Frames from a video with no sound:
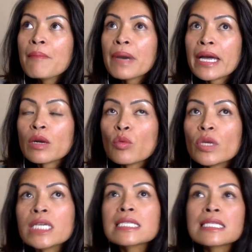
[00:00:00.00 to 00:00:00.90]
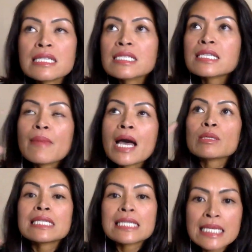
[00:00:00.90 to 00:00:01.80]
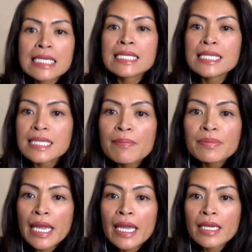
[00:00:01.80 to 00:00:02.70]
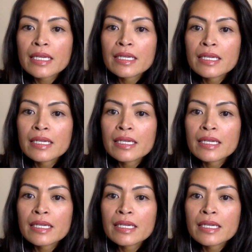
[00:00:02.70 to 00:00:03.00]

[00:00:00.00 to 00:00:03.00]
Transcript: but we could still somehow see something,